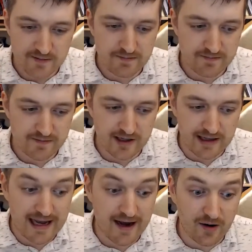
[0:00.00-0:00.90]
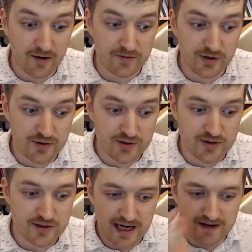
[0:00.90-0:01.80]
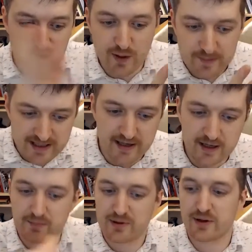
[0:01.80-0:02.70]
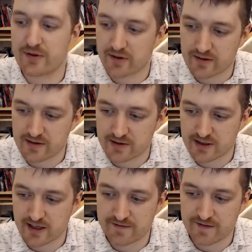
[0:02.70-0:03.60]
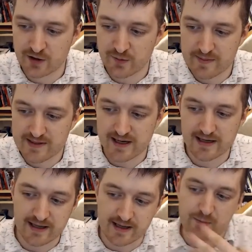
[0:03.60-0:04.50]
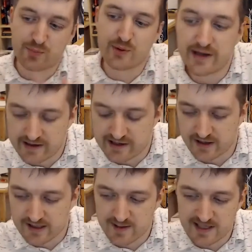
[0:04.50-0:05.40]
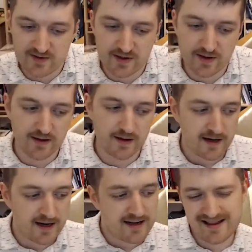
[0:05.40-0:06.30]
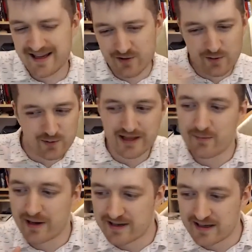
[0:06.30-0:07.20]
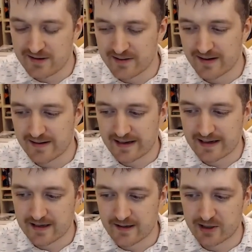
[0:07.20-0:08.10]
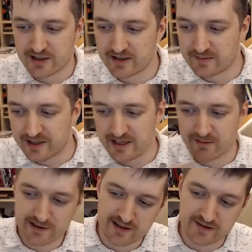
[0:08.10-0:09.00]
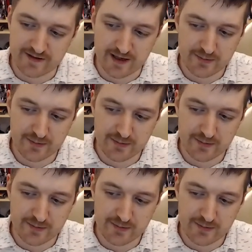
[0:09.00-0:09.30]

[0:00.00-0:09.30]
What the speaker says: to allow users to have a website, upload their stuff on the website, and then bring it into Altspace VR. Never really went anywhere. Like a bunch of the money went to the